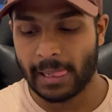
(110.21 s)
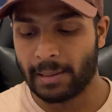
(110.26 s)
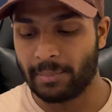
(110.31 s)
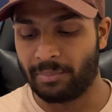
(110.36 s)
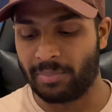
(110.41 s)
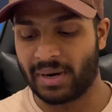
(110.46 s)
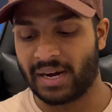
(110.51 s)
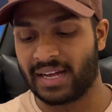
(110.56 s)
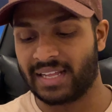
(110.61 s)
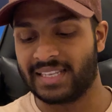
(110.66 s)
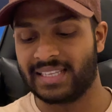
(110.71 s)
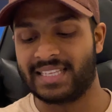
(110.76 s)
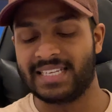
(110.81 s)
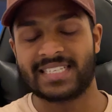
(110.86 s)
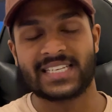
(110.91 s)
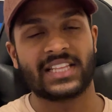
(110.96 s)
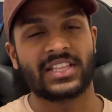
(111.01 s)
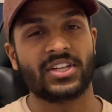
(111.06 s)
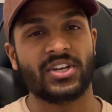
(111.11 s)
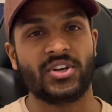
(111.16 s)
but these
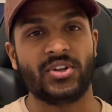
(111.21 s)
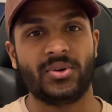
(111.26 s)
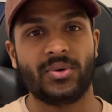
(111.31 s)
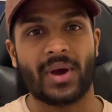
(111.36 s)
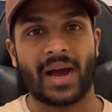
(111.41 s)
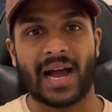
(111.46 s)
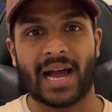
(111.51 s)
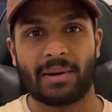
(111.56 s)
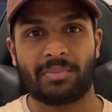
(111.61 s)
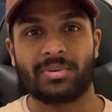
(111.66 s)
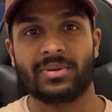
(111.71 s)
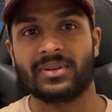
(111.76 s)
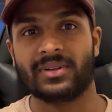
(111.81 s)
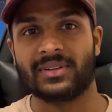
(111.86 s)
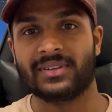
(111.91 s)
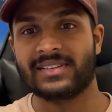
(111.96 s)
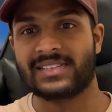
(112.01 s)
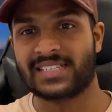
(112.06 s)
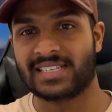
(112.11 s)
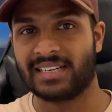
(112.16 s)
are the new
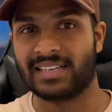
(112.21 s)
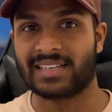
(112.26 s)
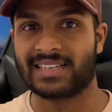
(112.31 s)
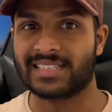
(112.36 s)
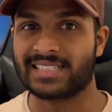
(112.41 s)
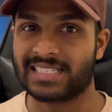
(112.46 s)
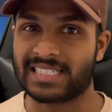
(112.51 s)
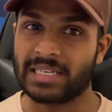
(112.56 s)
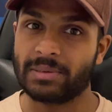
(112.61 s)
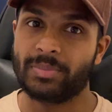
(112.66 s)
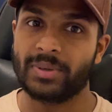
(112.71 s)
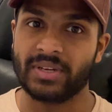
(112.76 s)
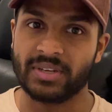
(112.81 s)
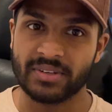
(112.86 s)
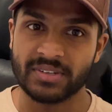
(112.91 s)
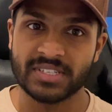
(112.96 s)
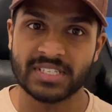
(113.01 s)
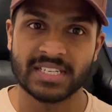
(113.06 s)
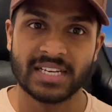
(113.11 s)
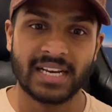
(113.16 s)
Apple Silicon
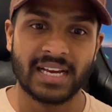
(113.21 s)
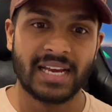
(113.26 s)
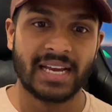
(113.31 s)
CPUs.